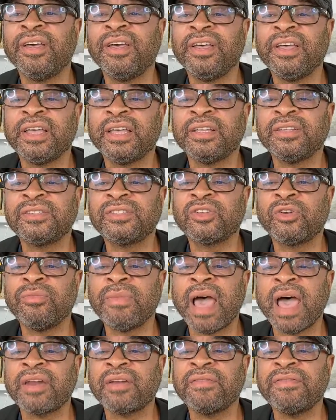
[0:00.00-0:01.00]
In
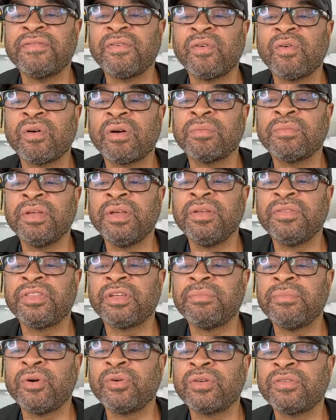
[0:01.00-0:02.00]
somatoform, the
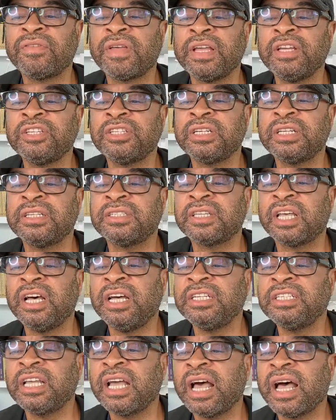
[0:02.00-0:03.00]
motivation is
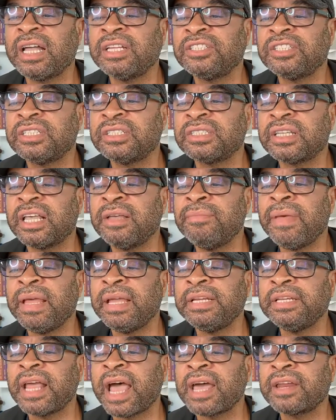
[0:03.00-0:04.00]
unconscious and may
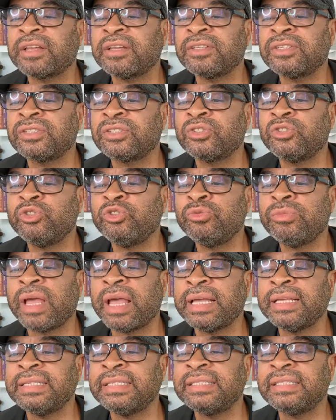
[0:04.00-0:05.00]
not assume
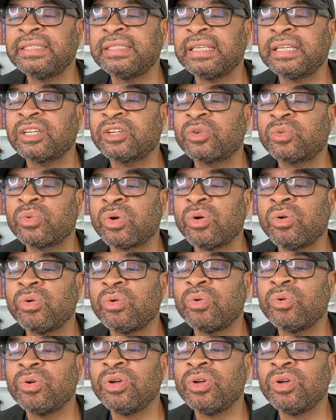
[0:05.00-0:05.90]
a sick role,